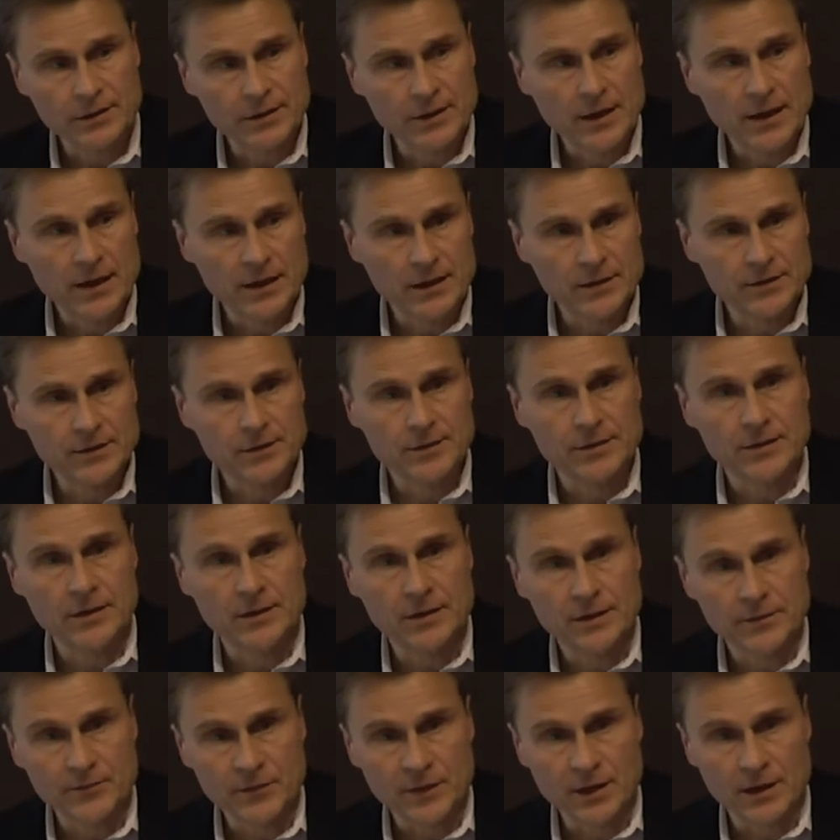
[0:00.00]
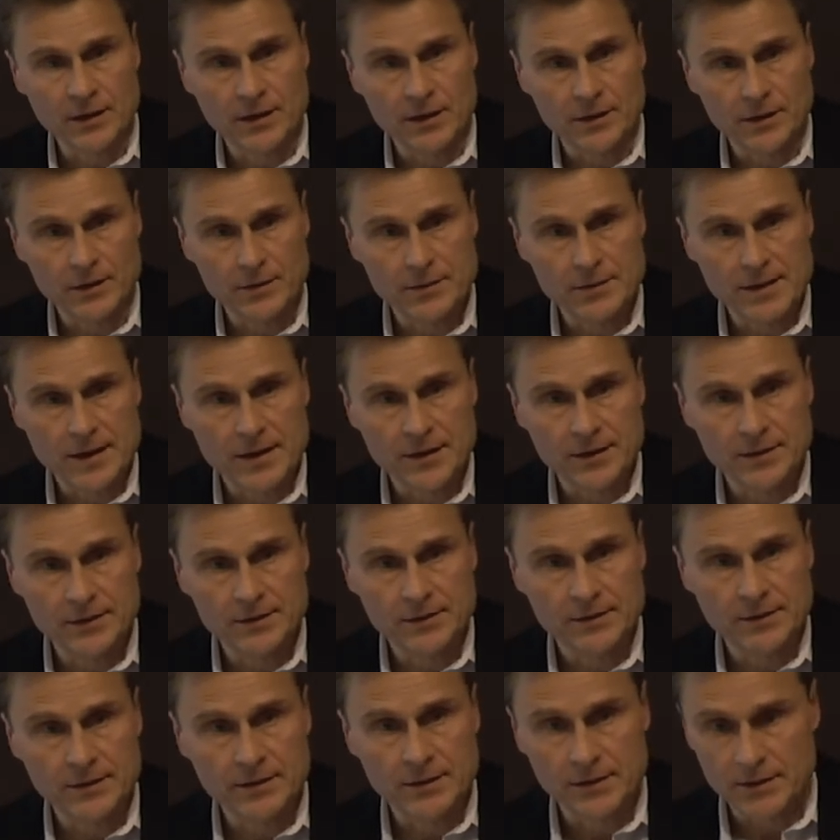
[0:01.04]
sites, um, uh,
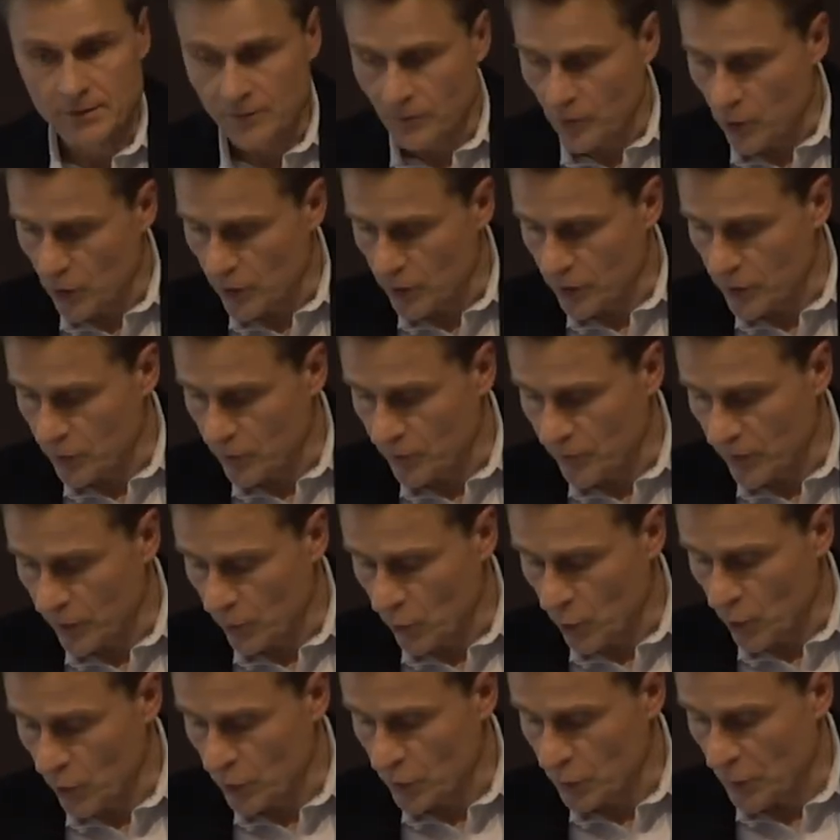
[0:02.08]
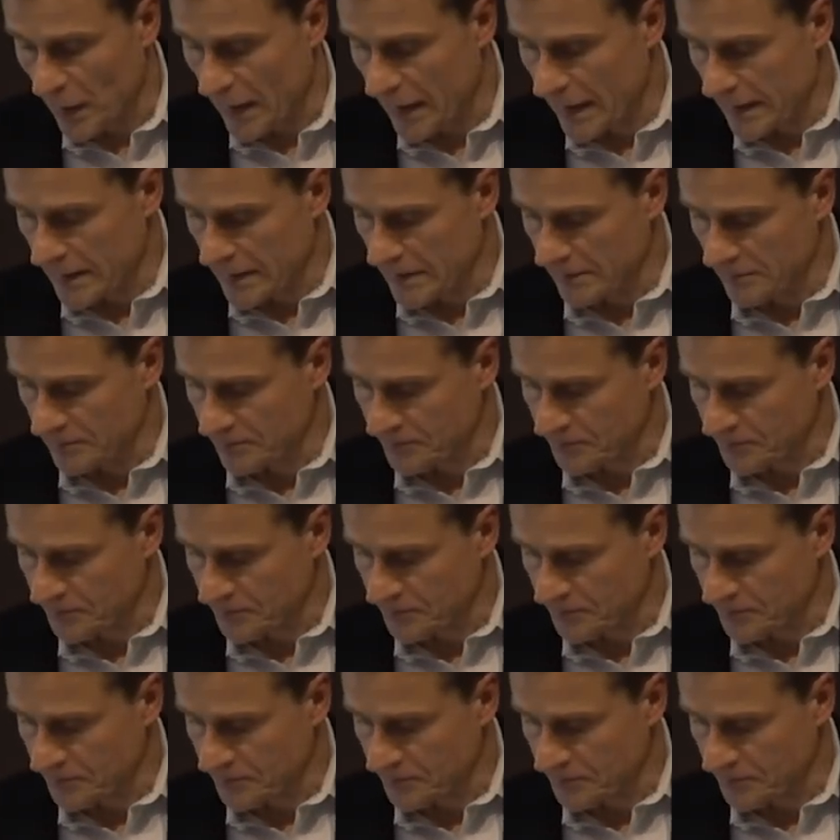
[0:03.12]
sites world, uh, worldwide.